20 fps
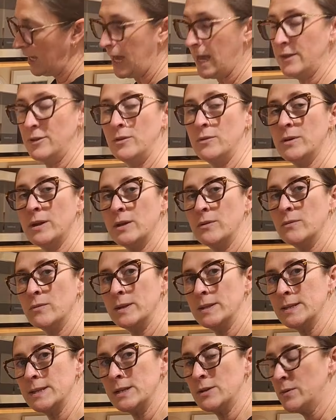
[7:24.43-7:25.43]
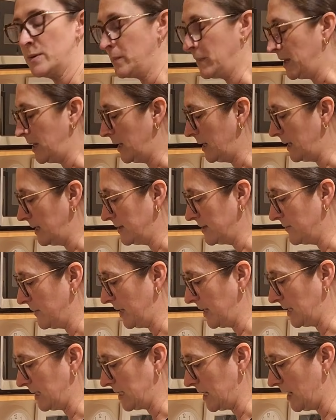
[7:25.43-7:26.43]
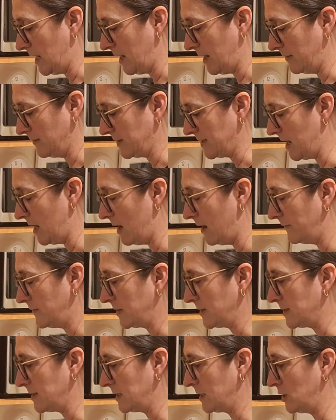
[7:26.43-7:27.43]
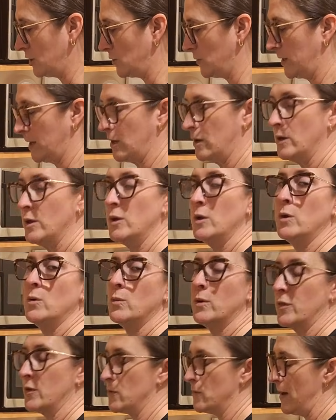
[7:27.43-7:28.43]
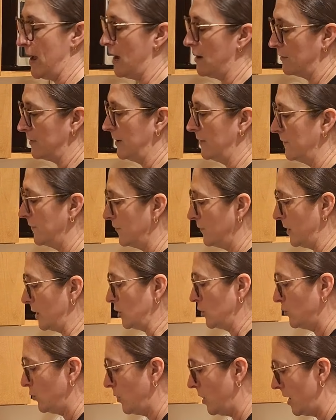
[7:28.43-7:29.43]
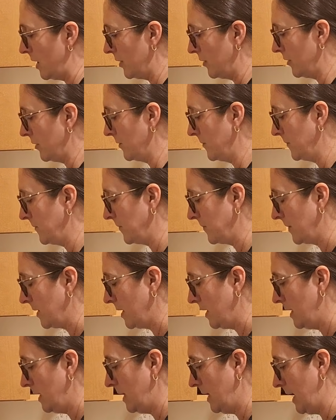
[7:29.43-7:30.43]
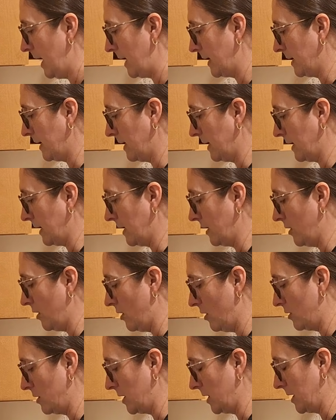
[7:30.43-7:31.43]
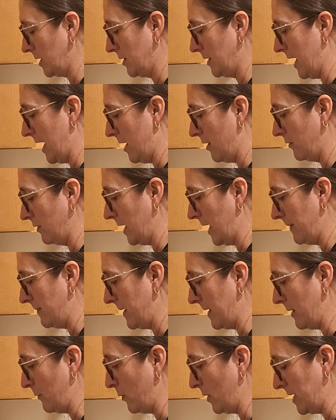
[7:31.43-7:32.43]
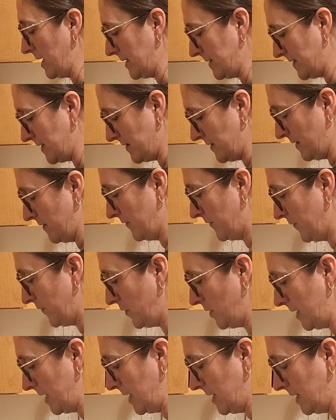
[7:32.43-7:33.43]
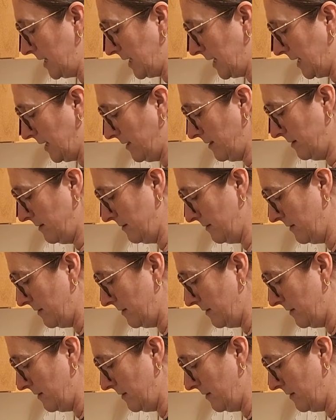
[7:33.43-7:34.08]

and you can rinse and repeat as many times, obviously doing with a round of fresh water and getting it all cleared out. And then when it's fully clean,